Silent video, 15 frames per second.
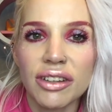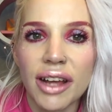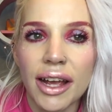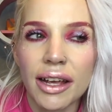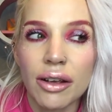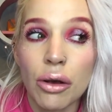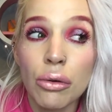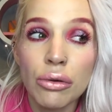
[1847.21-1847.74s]

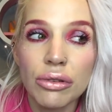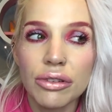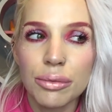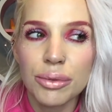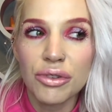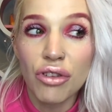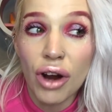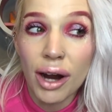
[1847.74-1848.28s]
saying, oh,
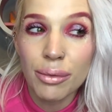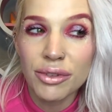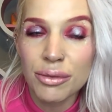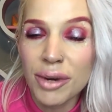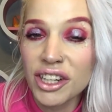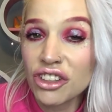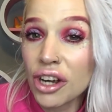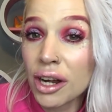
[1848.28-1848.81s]
subscribe
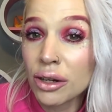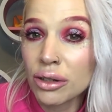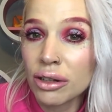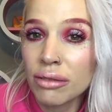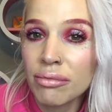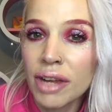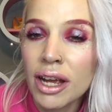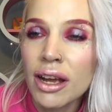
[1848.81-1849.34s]
to my
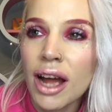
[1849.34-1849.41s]
channel.